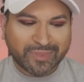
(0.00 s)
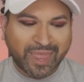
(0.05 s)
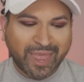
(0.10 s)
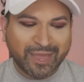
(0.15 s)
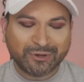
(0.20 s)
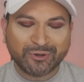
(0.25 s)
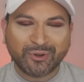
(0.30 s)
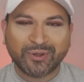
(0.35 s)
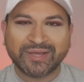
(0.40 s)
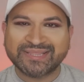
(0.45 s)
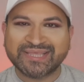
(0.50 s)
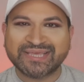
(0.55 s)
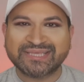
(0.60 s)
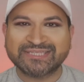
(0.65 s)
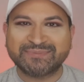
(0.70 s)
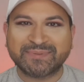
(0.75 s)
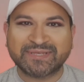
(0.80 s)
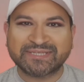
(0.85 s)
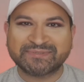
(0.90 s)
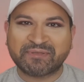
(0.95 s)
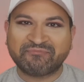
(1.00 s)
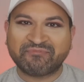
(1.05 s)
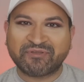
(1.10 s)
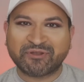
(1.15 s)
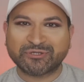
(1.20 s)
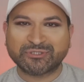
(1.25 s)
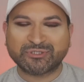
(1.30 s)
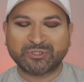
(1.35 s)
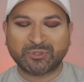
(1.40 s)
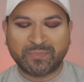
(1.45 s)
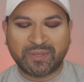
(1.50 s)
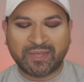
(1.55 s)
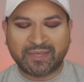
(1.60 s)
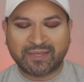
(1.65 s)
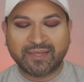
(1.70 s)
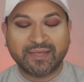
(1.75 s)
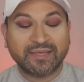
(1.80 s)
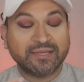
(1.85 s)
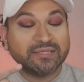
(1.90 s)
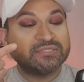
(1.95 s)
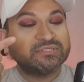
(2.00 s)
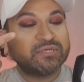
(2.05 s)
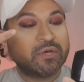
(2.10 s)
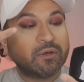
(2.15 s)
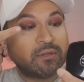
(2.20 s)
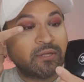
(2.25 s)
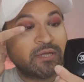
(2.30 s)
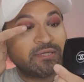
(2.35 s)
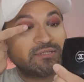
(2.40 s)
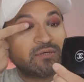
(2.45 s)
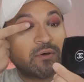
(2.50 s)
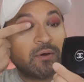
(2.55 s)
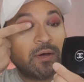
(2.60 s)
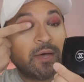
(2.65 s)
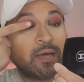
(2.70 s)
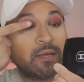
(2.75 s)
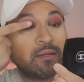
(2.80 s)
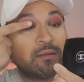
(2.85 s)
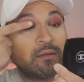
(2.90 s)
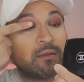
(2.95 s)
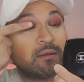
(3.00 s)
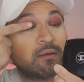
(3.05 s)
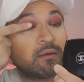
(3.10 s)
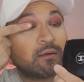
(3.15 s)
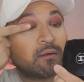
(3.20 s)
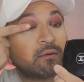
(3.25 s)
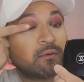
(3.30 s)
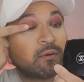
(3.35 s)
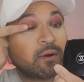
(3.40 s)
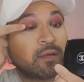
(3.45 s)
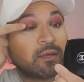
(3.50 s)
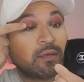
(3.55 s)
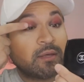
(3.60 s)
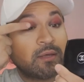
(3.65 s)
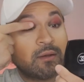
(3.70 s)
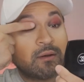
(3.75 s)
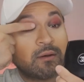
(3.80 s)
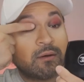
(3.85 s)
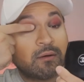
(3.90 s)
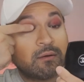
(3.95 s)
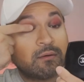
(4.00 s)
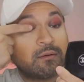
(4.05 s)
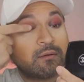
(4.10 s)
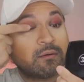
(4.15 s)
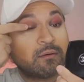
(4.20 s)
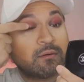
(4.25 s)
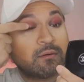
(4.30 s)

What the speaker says: I don't know. I think it's because my finger is too big. So let's go ahead right here.